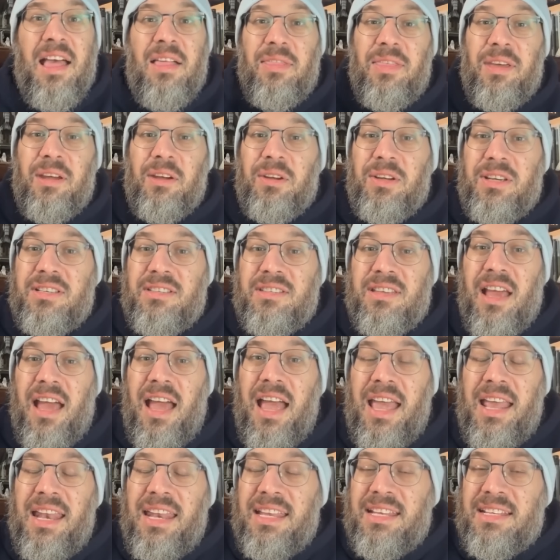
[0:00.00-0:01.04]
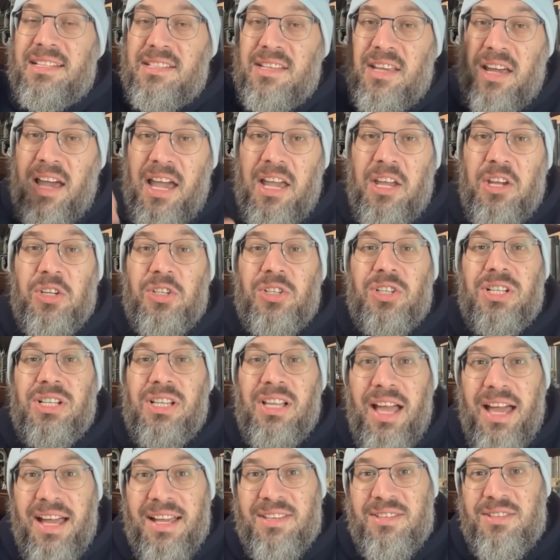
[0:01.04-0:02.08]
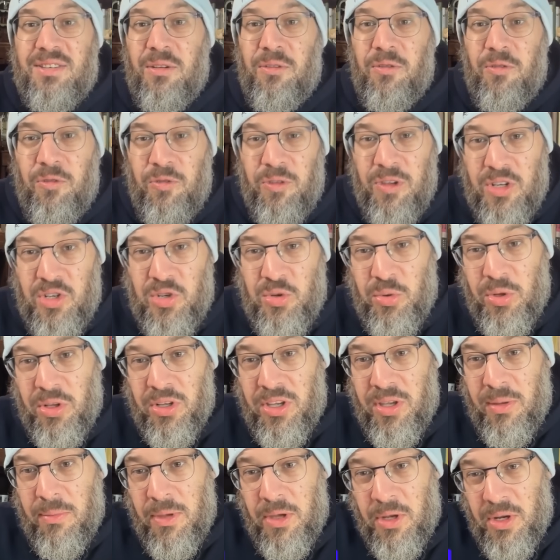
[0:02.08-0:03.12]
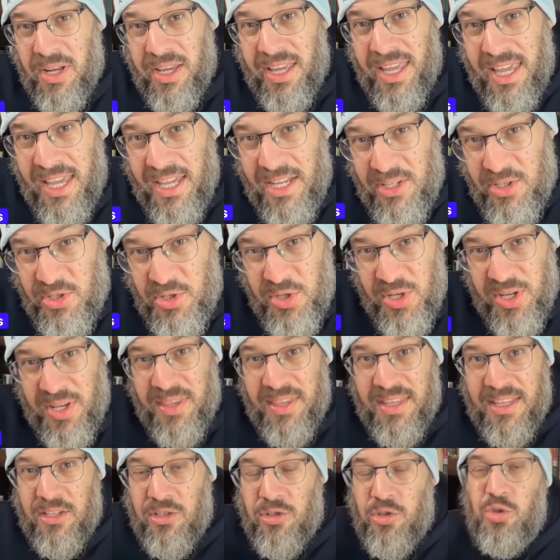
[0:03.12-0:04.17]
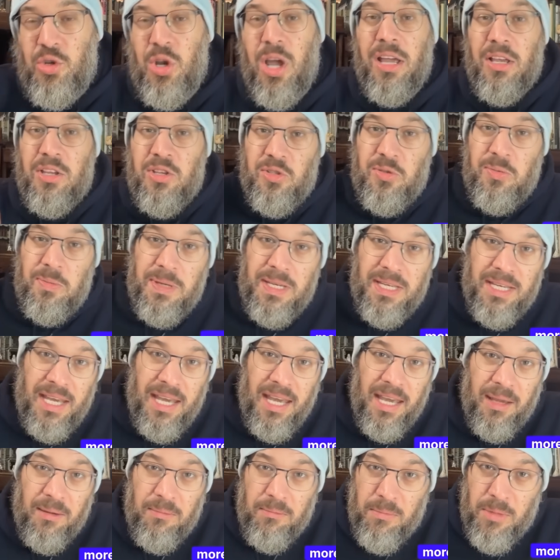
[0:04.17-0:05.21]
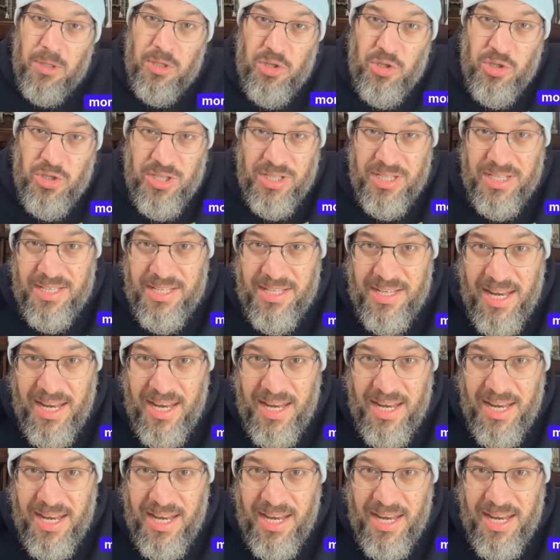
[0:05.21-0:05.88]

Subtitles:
There is an entire class of visual communication that just became machine